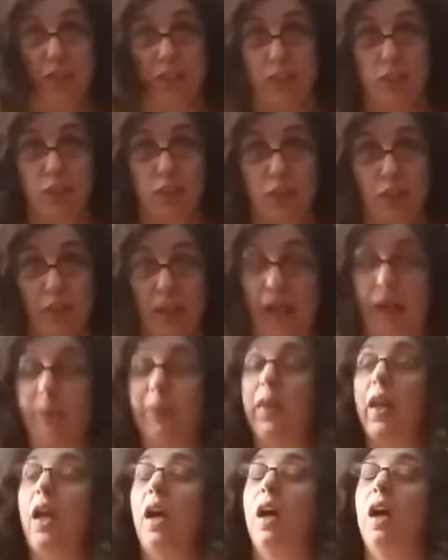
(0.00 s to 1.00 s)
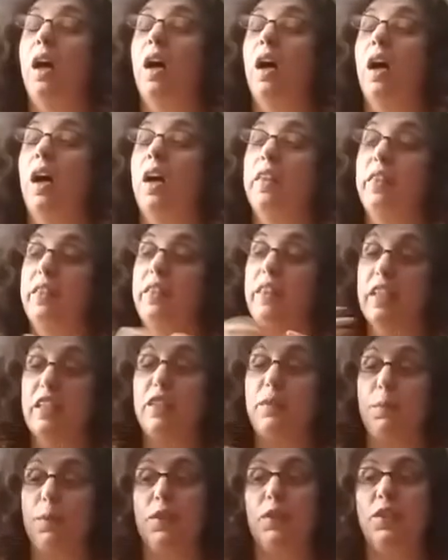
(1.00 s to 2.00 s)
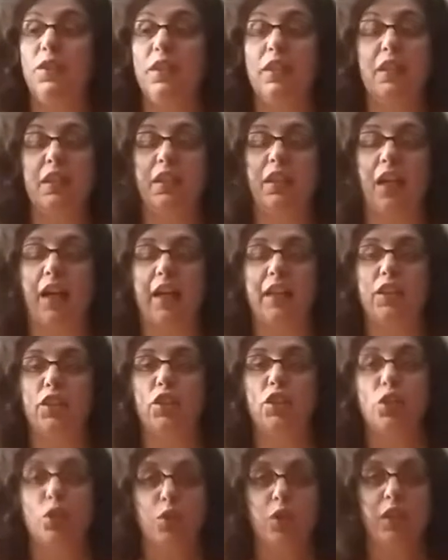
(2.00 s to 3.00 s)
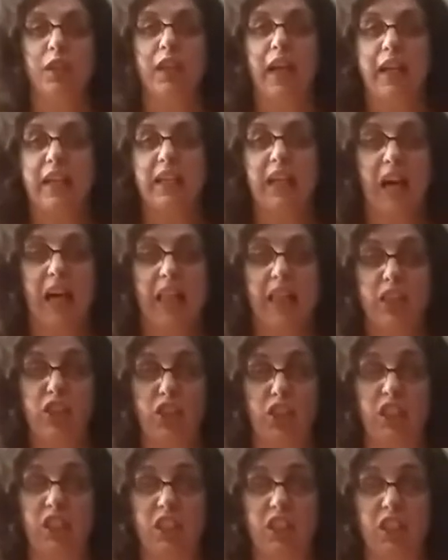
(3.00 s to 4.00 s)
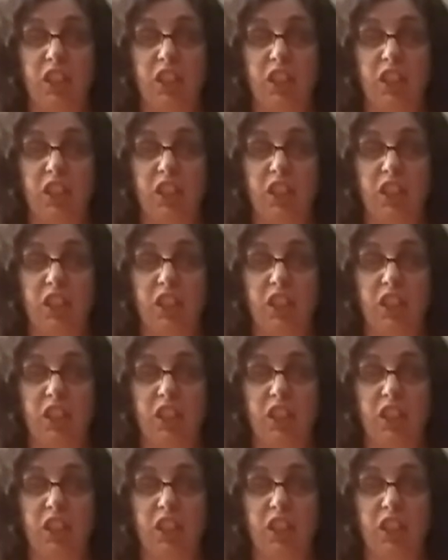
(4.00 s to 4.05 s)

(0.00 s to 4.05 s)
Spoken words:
to do that. This person decides to call a gynecologist